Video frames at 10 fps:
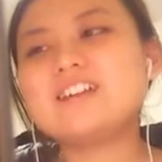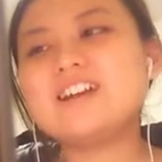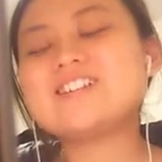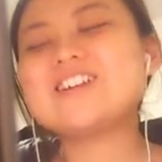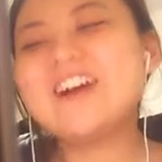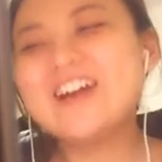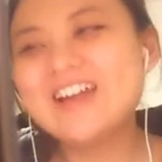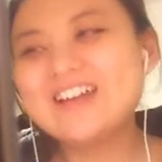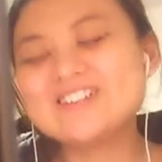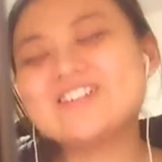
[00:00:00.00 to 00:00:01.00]

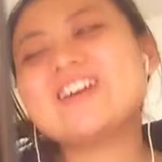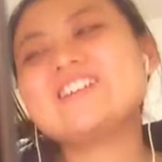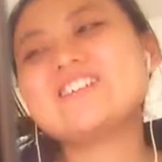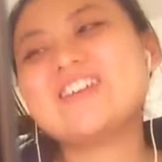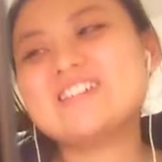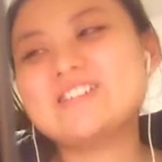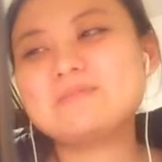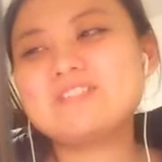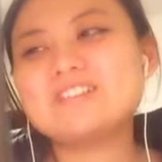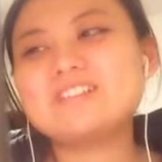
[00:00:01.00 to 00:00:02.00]
I tried to get
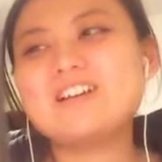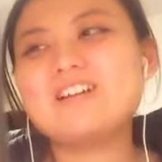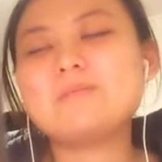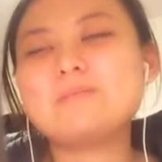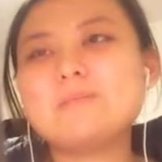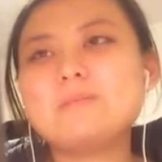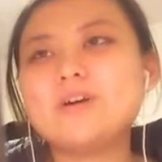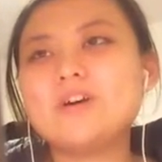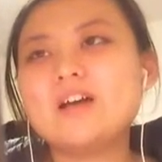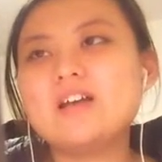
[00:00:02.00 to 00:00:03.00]
something done,
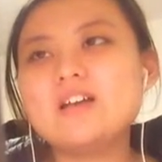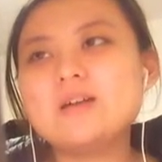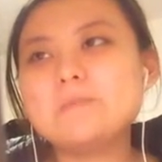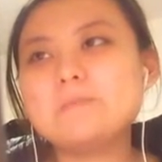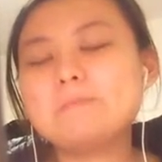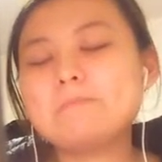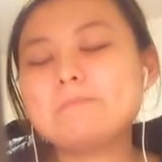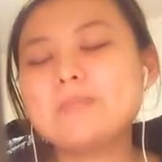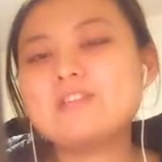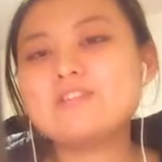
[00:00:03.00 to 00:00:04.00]
but
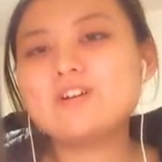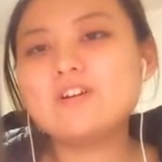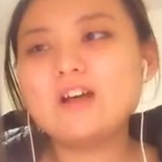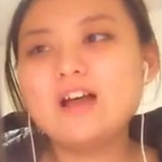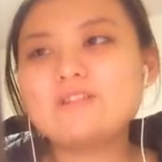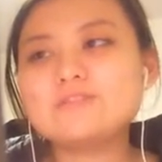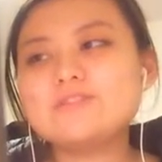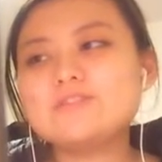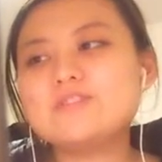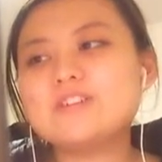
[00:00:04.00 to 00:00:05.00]
I thought I have
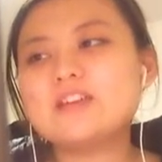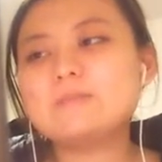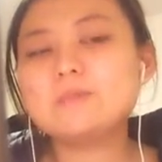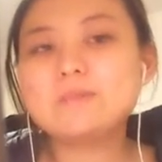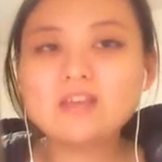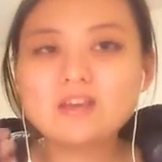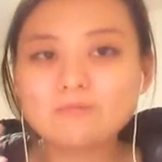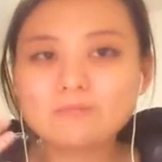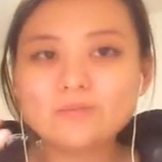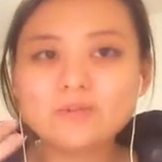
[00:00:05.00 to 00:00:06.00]
to get my
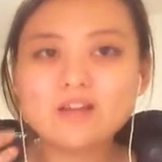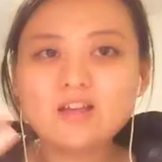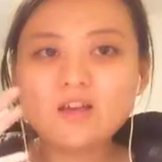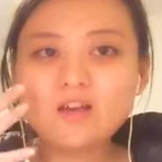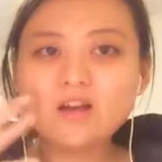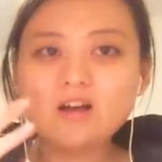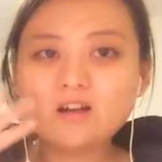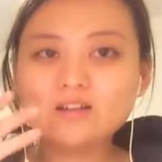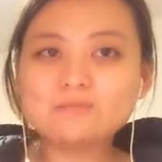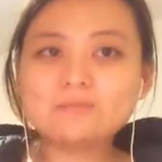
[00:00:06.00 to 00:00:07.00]
makeup
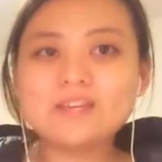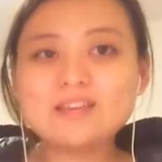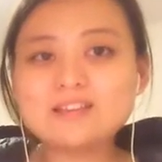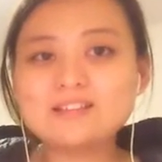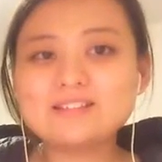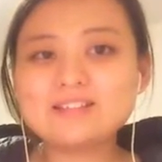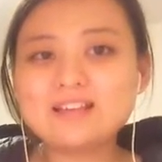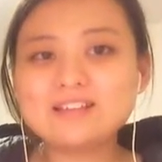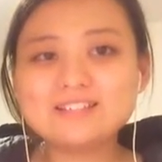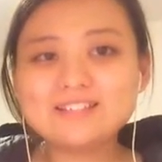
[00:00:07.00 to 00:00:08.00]
on, because
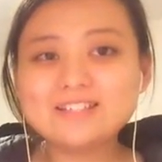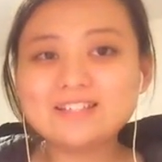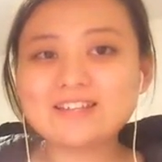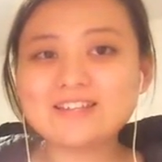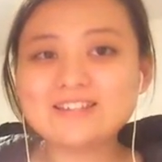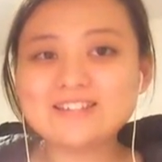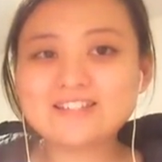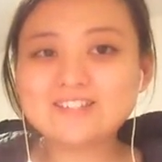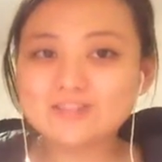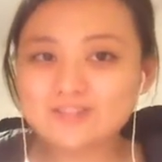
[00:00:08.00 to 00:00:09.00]
I didn't
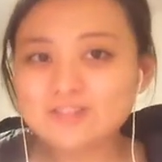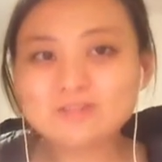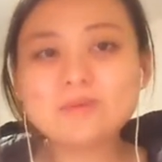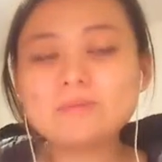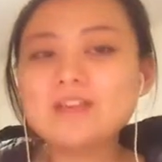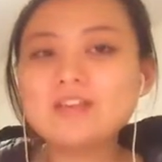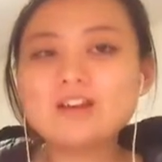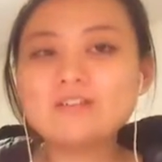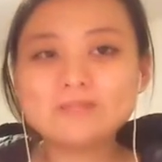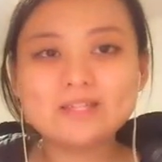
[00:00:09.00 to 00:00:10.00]
do my
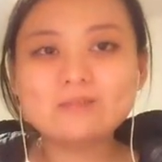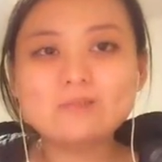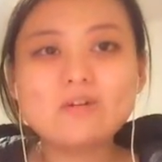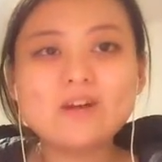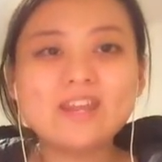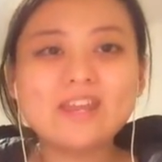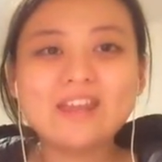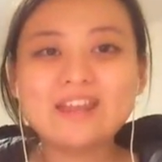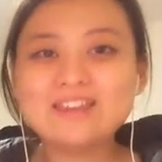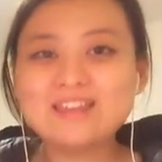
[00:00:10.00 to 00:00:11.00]
makeup in the morning,
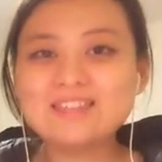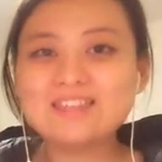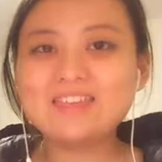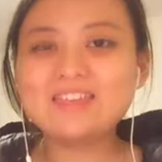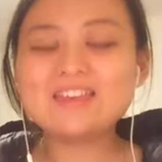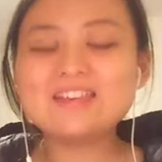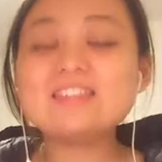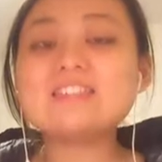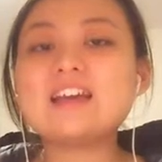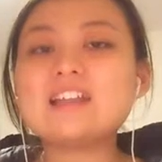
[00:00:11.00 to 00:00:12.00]
and I think I
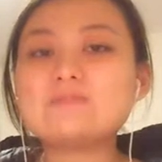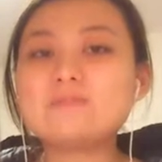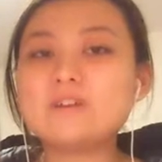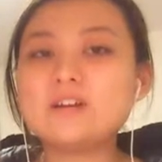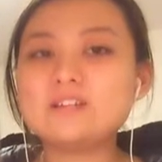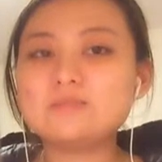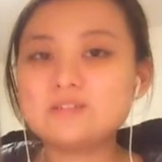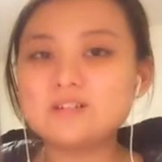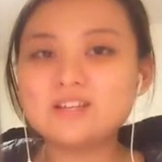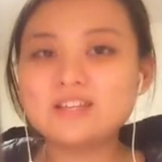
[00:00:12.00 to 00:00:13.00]
need that for the
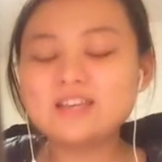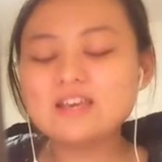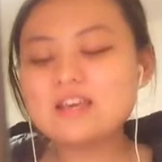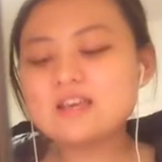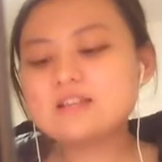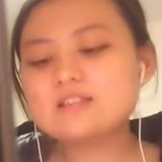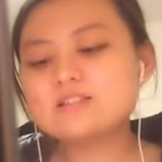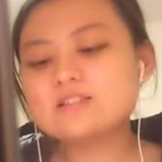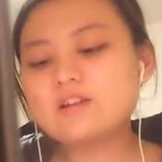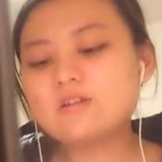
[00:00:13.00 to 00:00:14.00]
work.
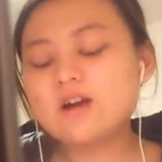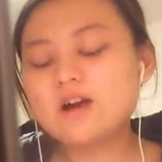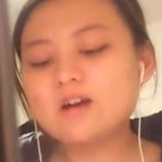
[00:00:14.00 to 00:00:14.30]
So